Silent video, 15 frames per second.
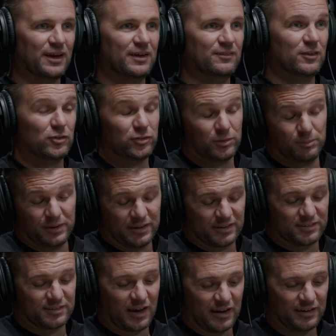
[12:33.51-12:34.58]
and this should be
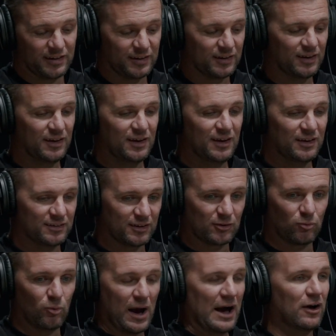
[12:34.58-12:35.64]
exciting. It's like
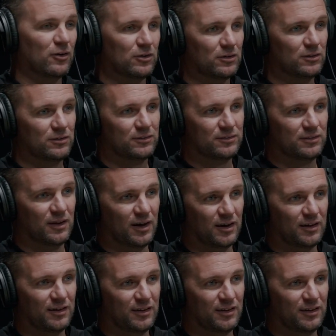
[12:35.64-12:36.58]
wow, not